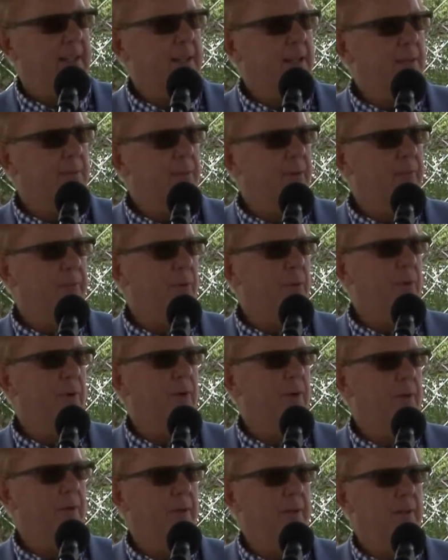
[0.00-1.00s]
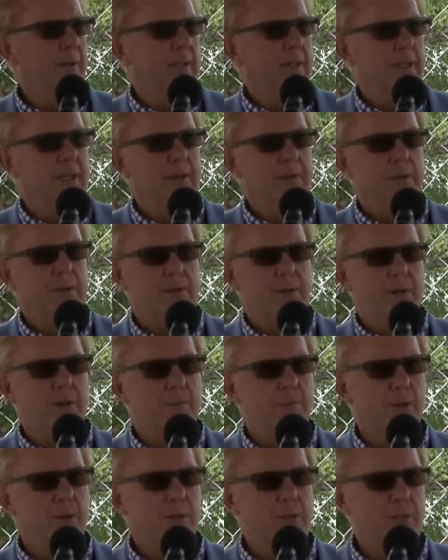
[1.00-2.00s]
year before, it was
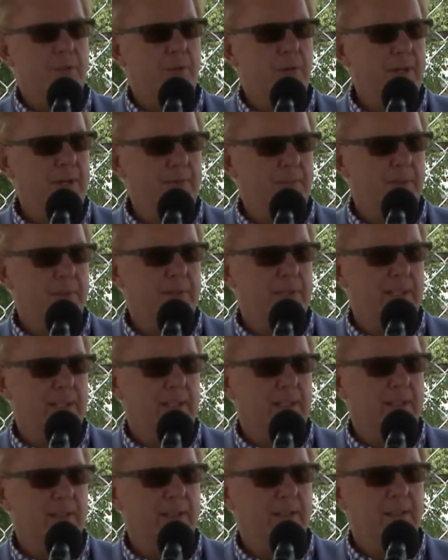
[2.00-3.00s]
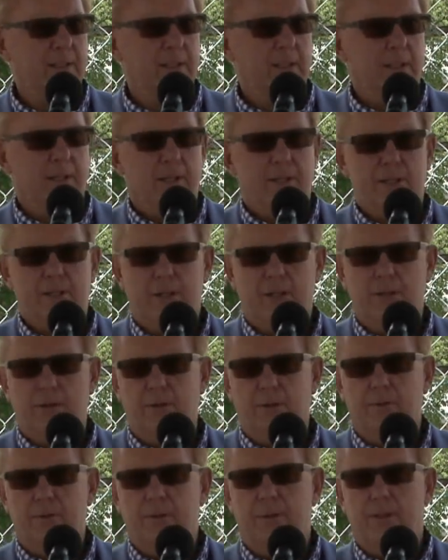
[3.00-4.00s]
almost 20%.
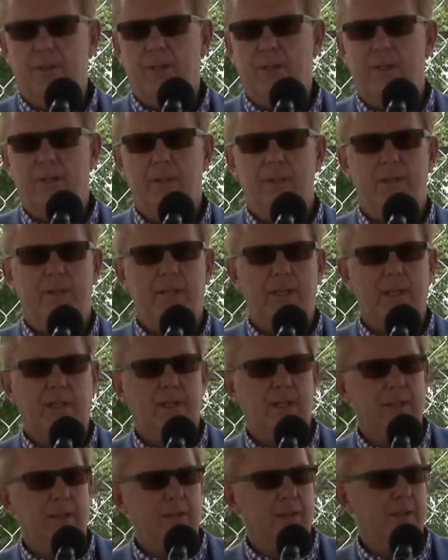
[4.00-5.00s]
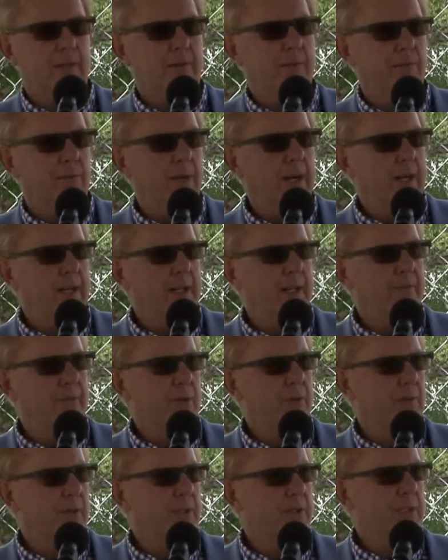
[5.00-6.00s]
So the rate of
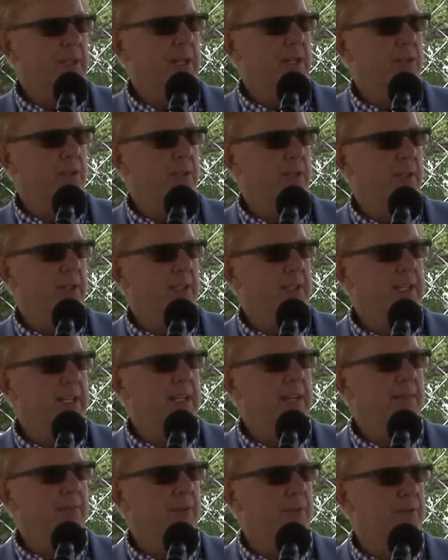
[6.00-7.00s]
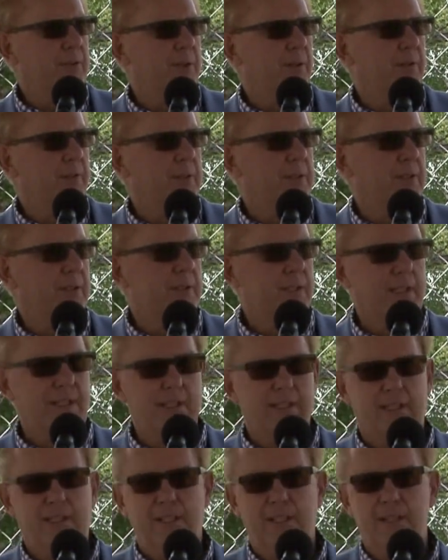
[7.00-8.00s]
utilization and need for services
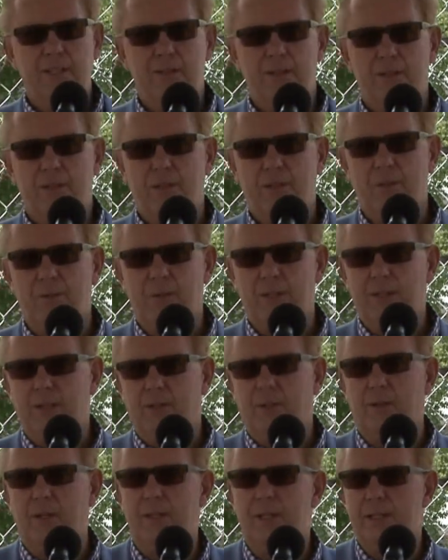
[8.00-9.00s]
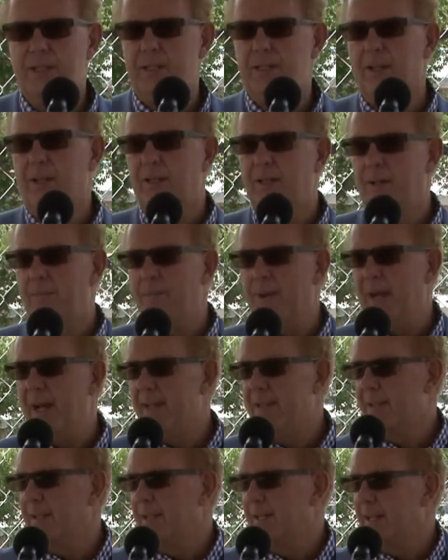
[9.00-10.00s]
continues to increase and our
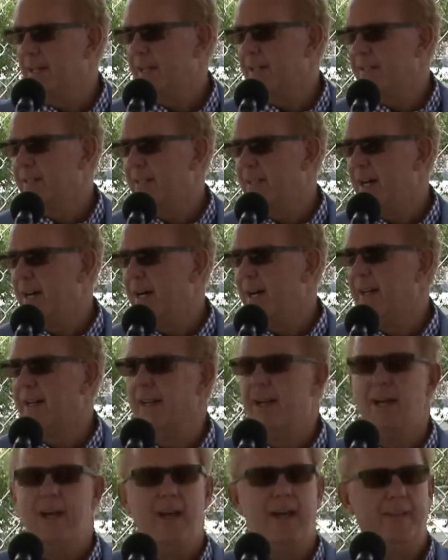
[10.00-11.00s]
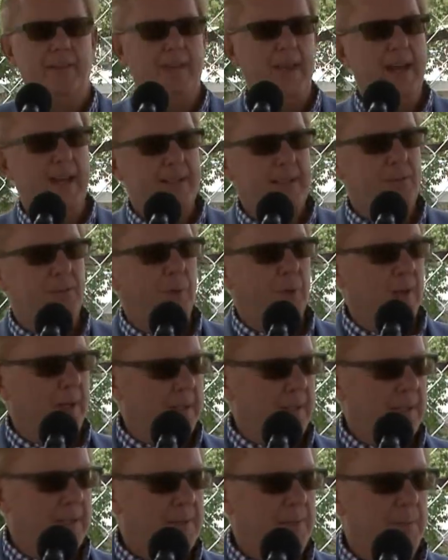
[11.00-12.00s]
capacity has not. That's why
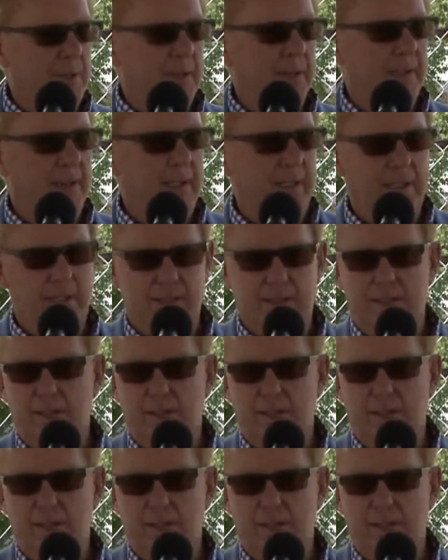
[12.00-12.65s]
this building is